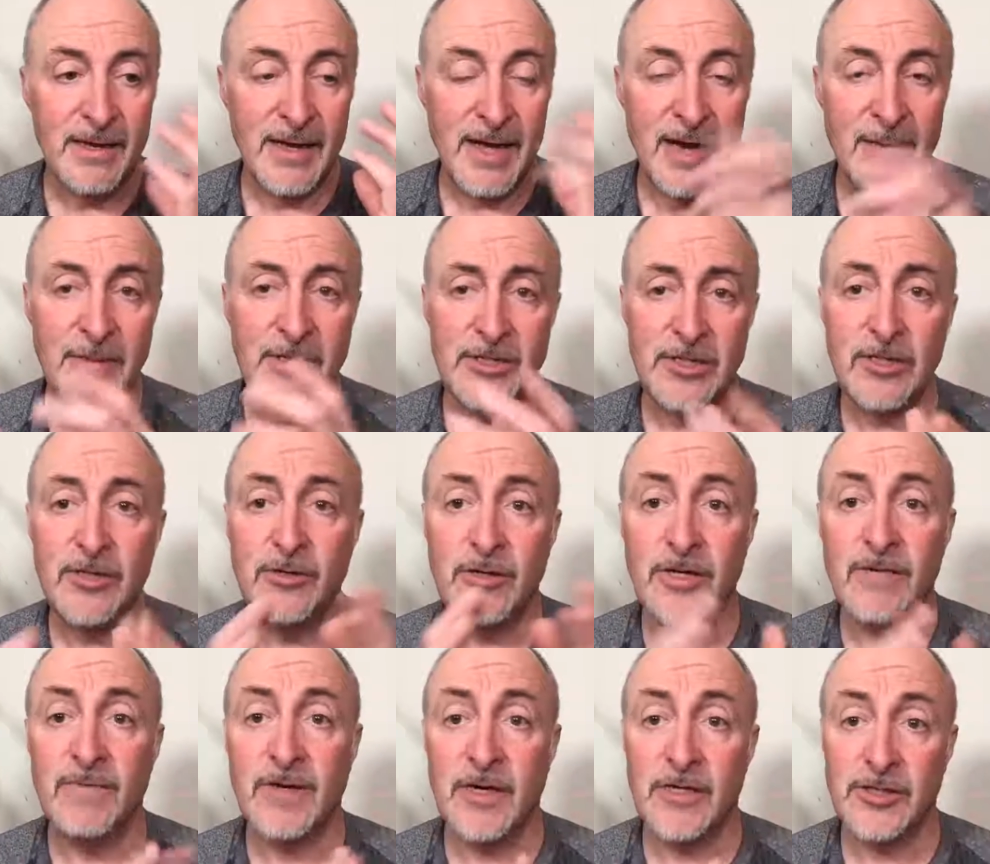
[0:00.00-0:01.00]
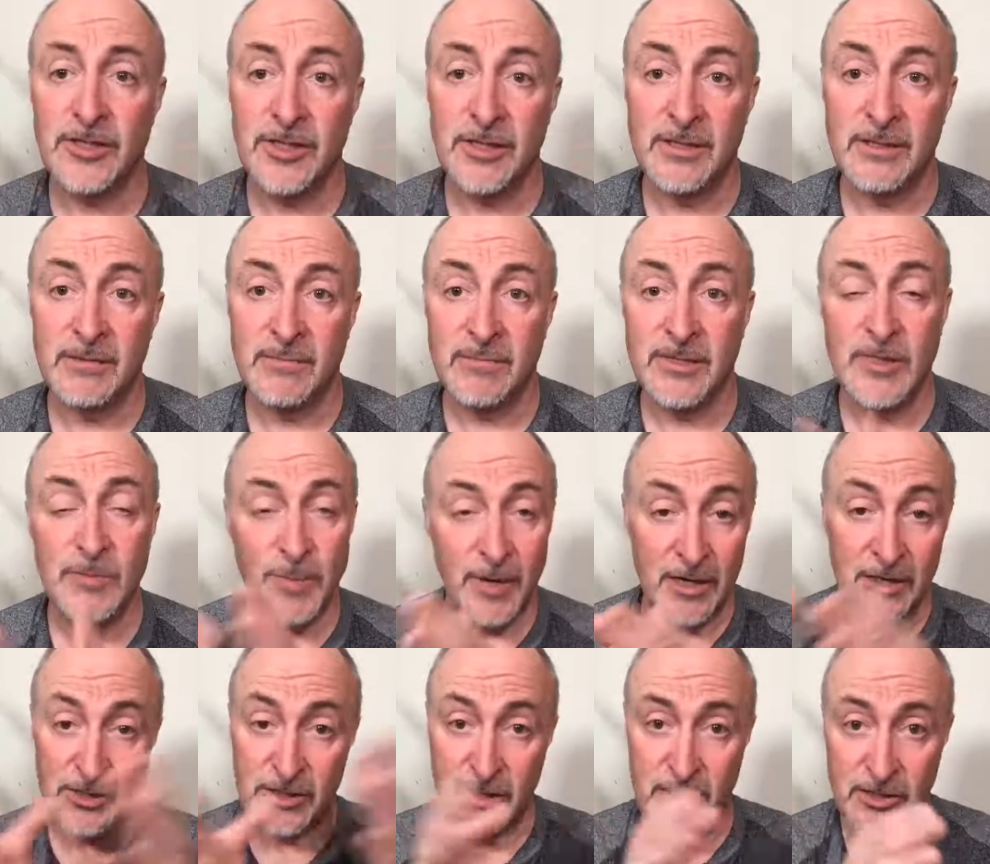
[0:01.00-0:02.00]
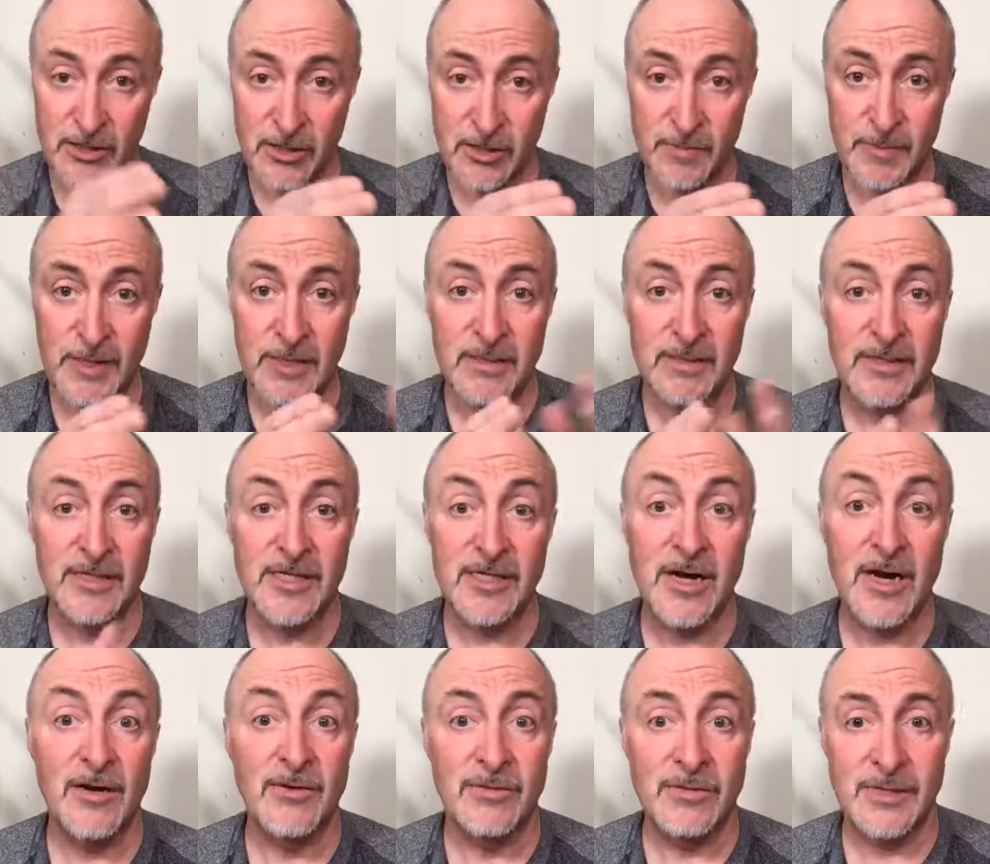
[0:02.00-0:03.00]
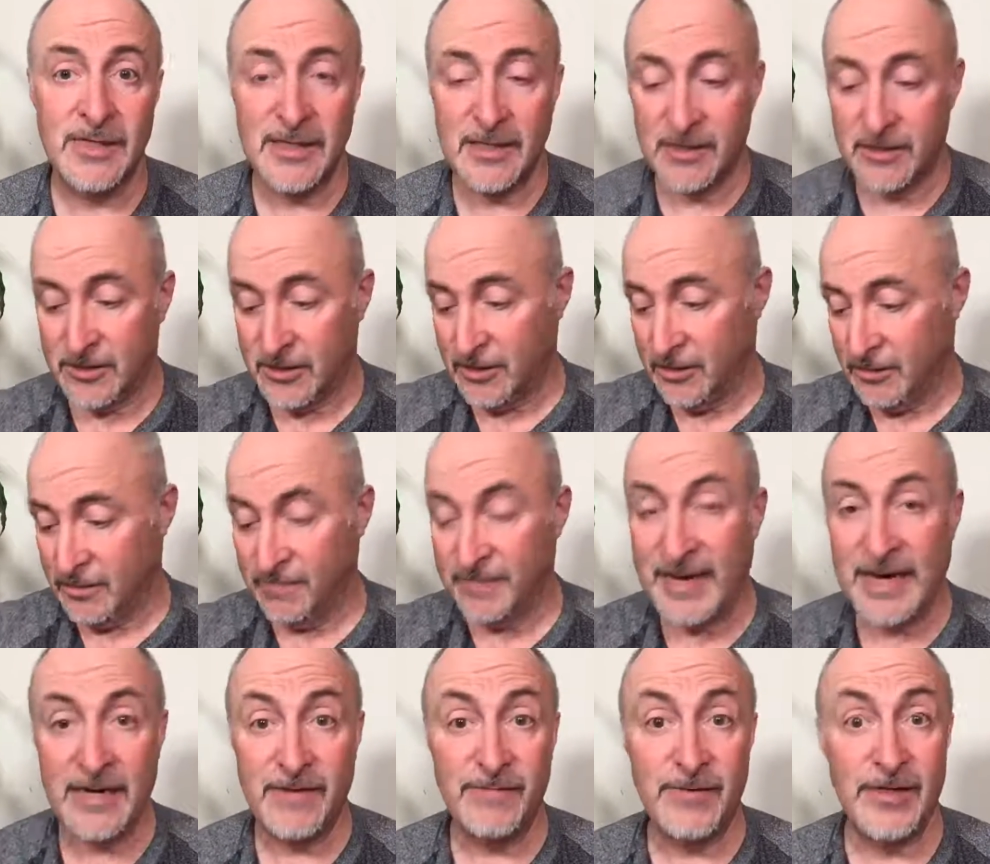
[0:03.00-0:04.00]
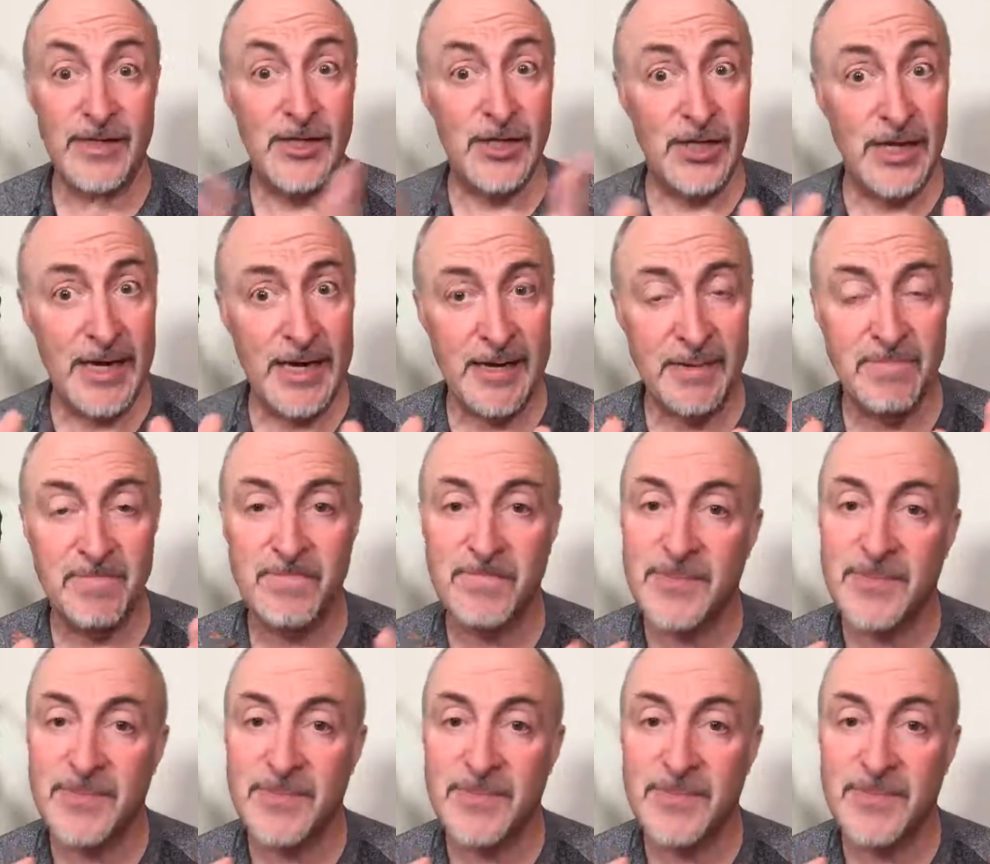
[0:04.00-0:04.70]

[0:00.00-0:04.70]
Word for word: how much did you give last year? This past year, excuse me. This current year that's still valid for another day.